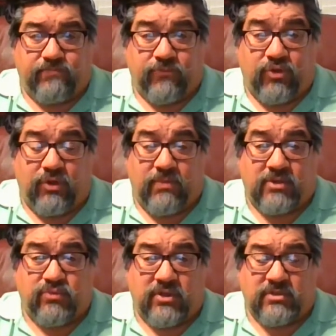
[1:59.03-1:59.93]
So you
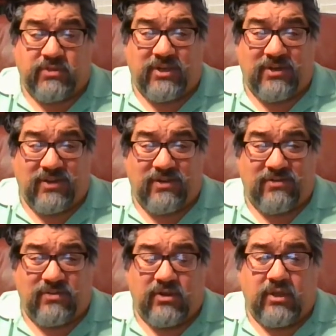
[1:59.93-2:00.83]
might want something a
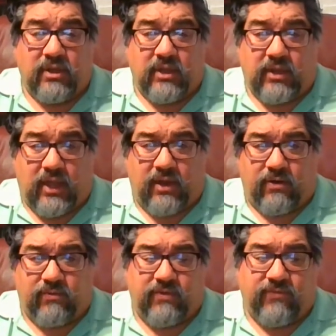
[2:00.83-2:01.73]
little
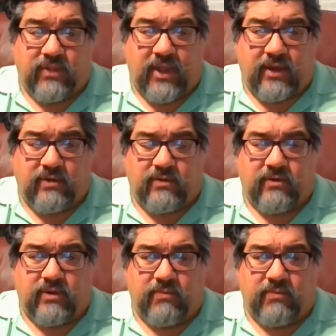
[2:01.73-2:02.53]
lighter. And for that, I'm